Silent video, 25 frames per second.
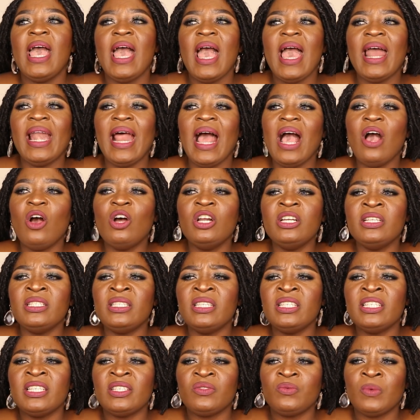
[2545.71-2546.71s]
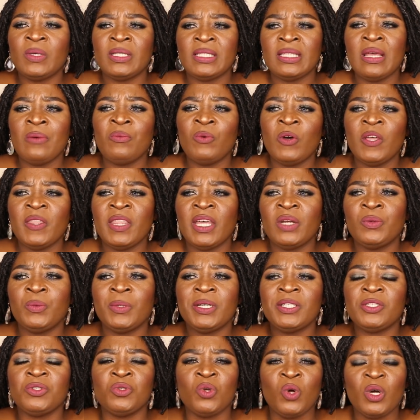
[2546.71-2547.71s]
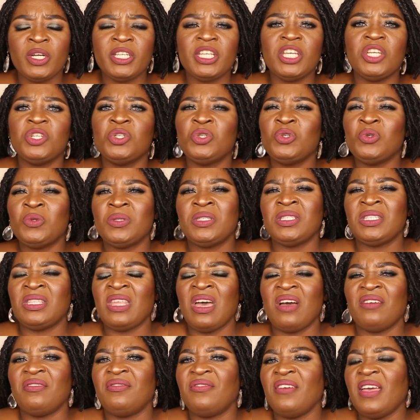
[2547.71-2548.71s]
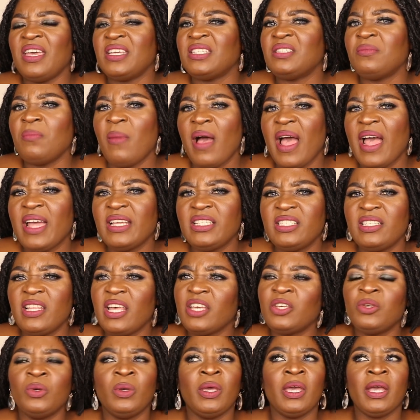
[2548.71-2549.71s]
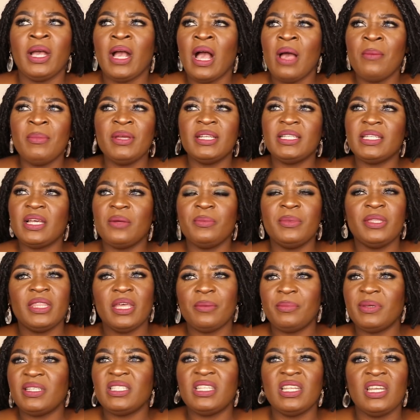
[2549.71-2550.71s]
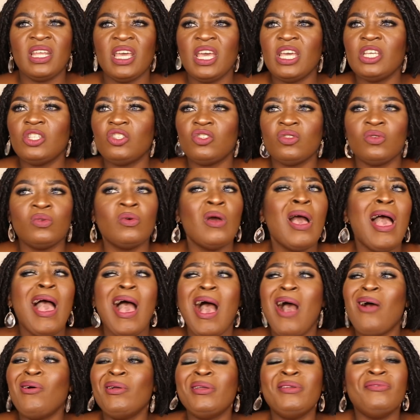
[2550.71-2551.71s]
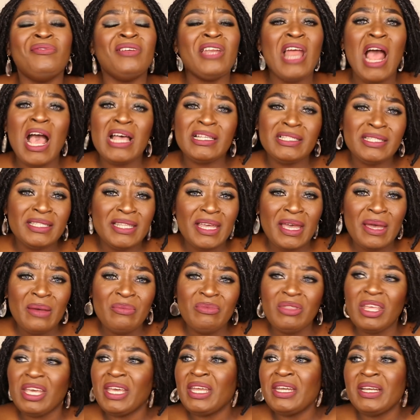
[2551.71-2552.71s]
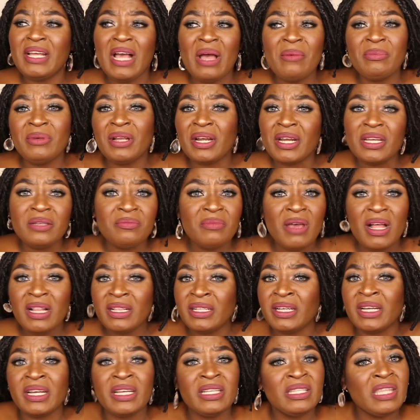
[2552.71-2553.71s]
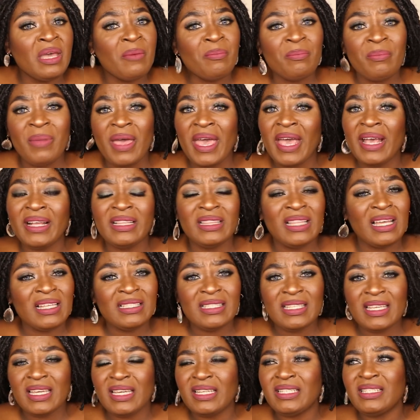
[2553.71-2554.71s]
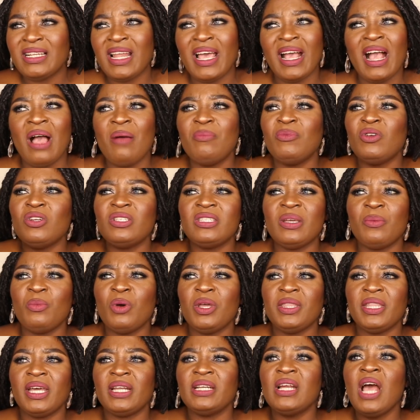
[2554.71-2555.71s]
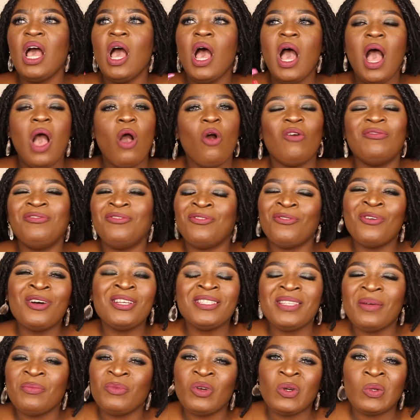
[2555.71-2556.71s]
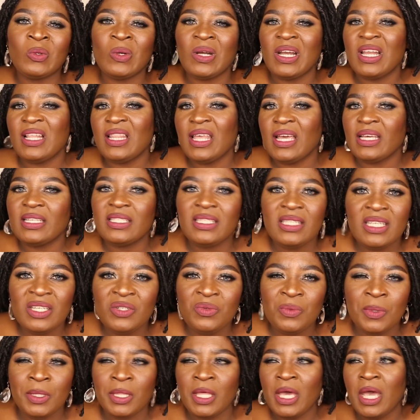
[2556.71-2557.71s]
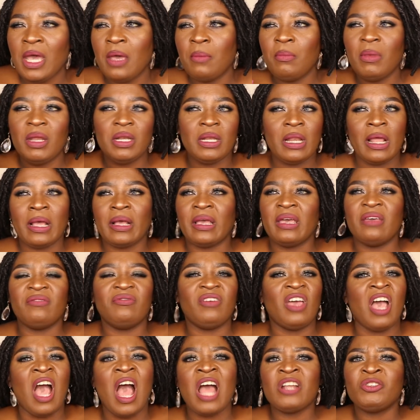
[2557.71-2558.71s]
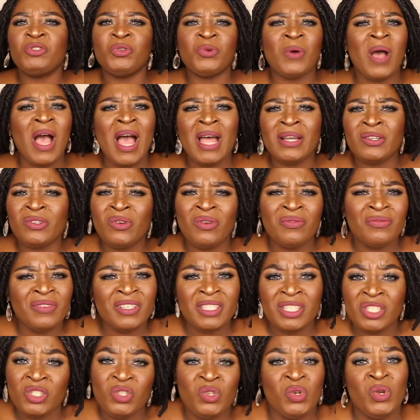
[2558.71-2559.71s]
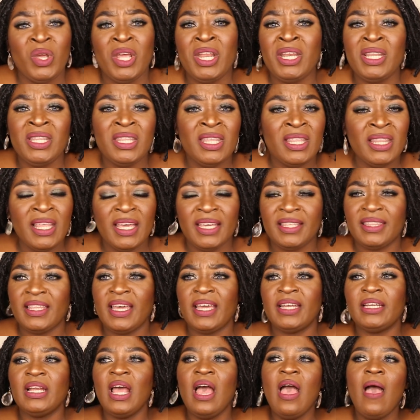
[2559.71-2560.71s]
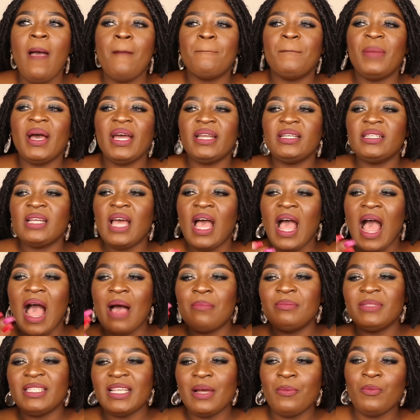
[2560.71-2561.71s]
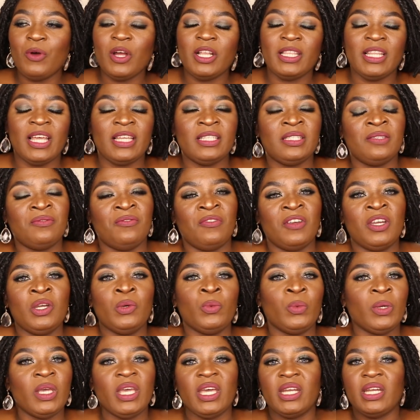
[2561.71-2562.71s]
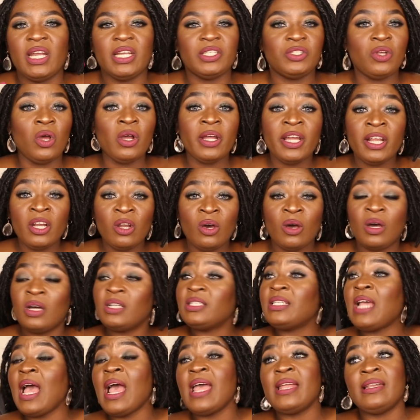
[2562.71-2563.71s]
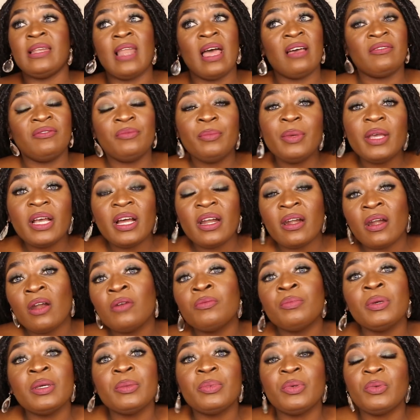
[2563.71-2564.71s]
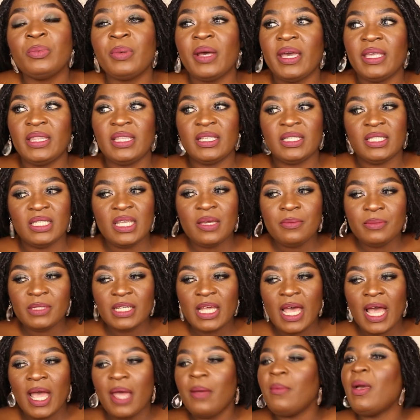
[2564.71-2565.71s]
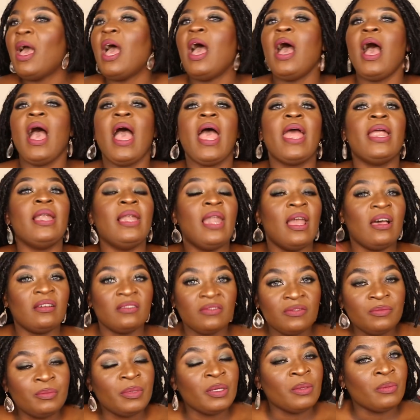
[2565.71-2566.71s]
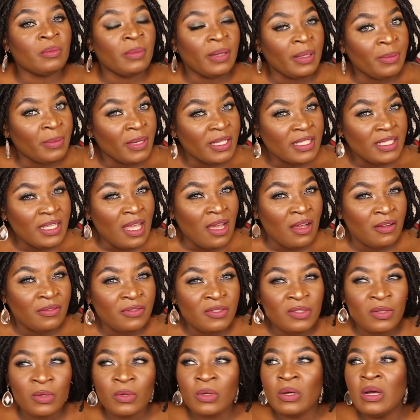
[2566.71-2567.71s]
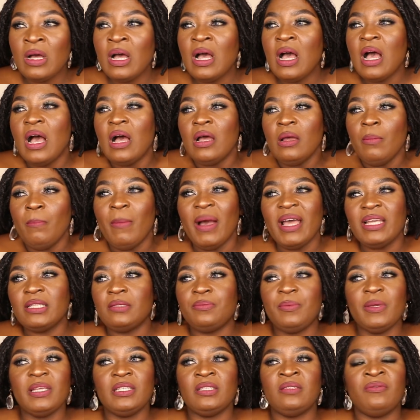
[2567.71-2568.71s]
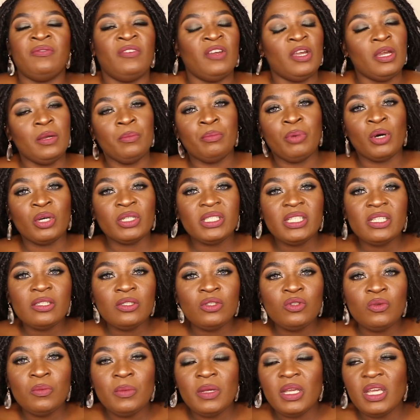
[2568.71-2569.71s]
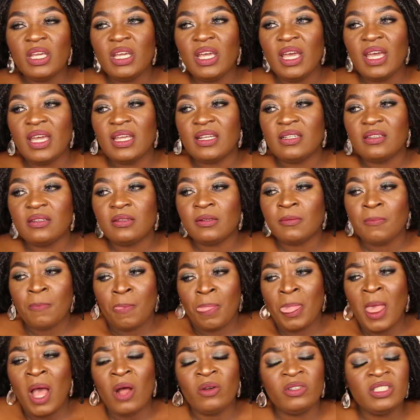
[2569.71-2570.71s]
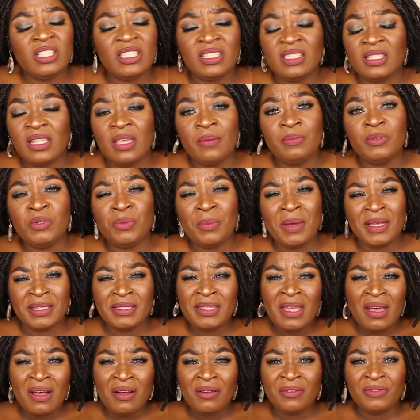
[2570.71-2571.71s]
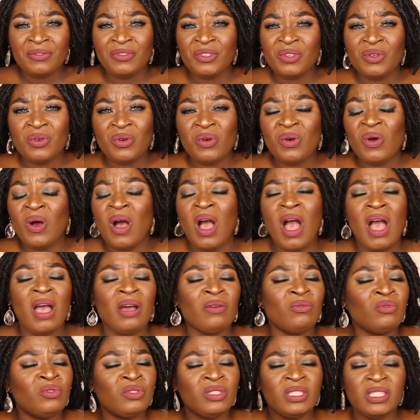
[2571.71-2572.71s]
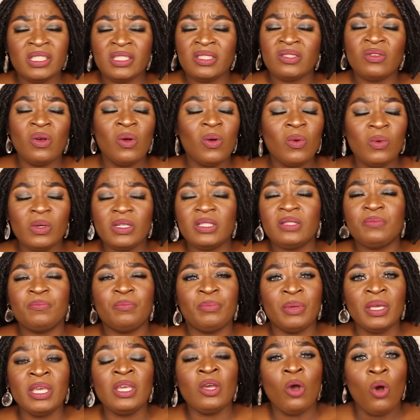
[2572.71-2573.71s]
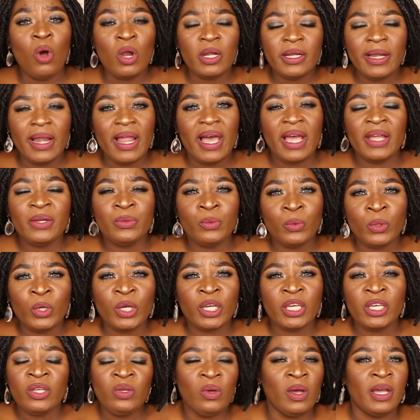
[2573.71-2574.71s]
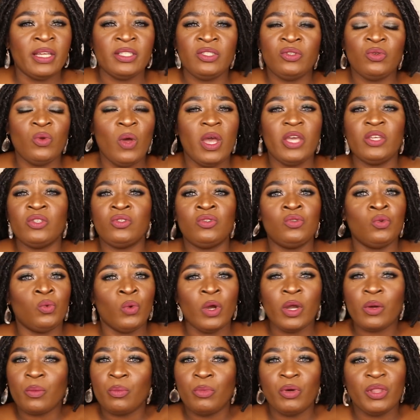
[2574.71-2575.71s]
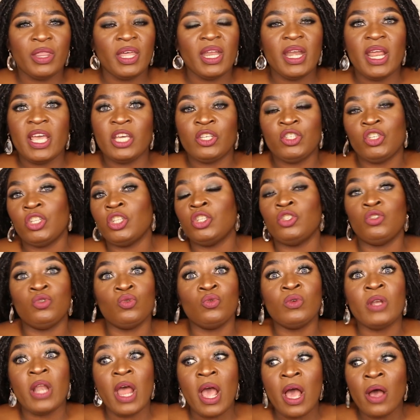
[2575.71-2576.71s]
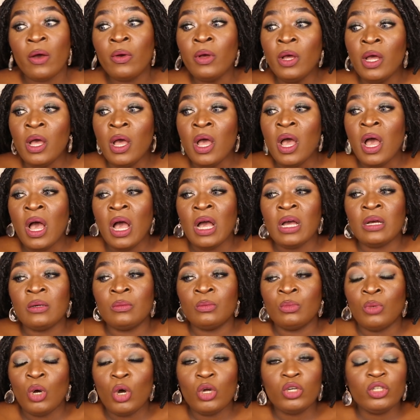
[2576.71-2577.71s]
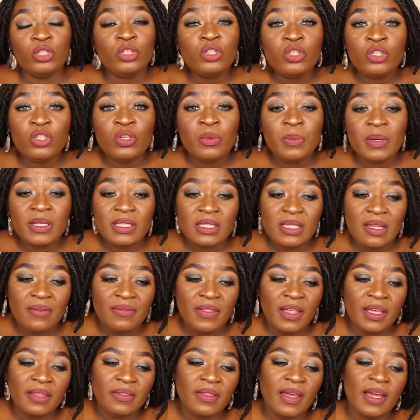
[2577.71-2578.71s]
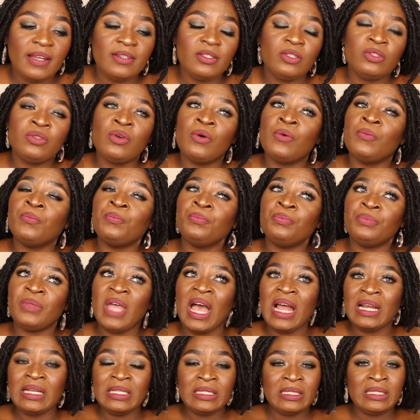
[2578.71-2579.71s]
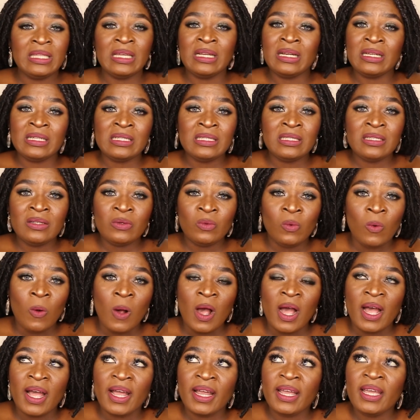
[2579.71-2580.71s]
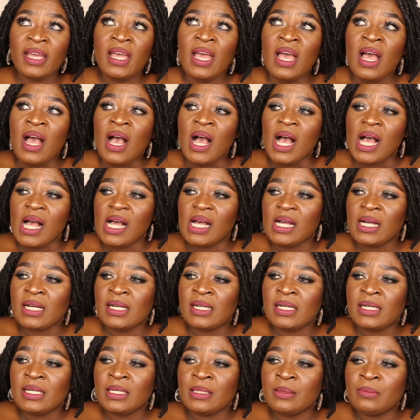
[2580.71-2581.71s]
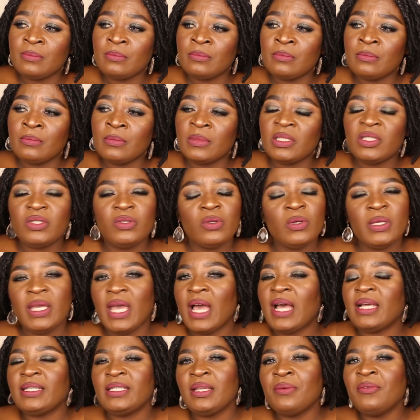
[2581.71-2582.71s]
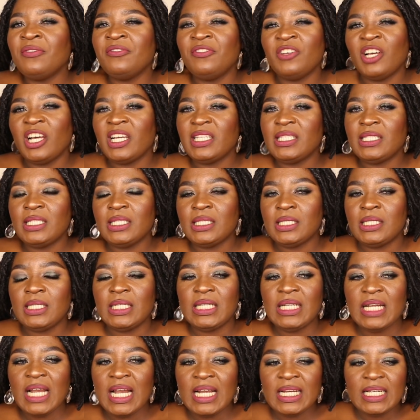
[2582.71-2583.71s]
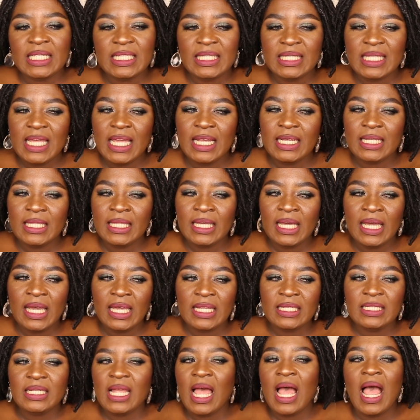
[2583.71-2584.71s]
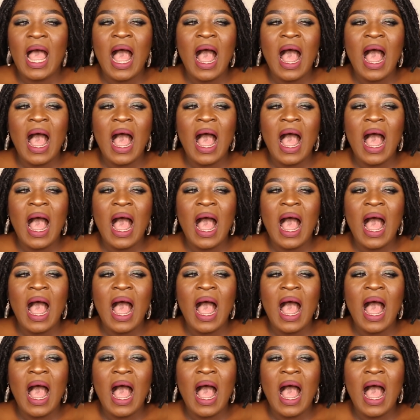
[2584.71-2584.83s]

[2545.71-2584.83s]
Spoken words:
And I honestly just was someone that was not into stuff as much. Like, you can come and tell me that person hates you, I won't even ask them. They can come greet me, I'll greet them back, that's it. Like, I'm not someone that, of course I'm not gonna like sit with them and like have a heart-to-heart conversation or anything like that, but I'm someone that's very weird. I talk a lot, I love being around people, but at the same time I love being by myself. So my space is very important to me, and I would just keep to myself, you know. I would just always be online working. You guys know I used to work more than I actually do now on YouTube and stuff like that. So that is the reason why. So yeah, some of you guys just didn't understand that.